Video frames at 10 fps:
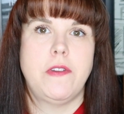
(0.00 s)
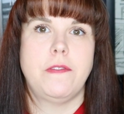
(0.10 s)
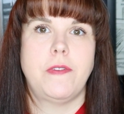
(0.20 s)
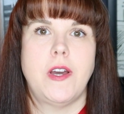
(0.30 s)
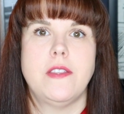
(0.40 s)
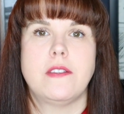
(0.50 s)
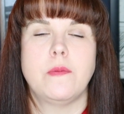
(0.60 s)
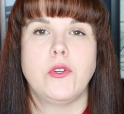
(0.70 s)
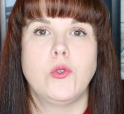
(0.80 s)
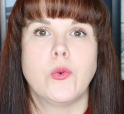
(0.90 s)
to find
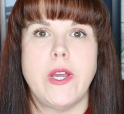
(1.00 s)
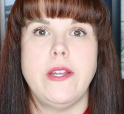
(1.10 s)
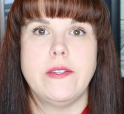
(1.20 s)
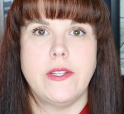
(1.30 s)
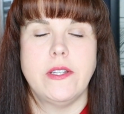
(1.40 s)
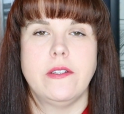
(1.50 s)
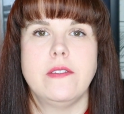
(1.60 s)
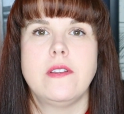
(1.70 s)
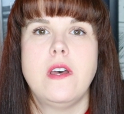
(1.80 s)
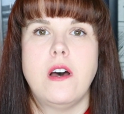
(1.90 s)
some great deals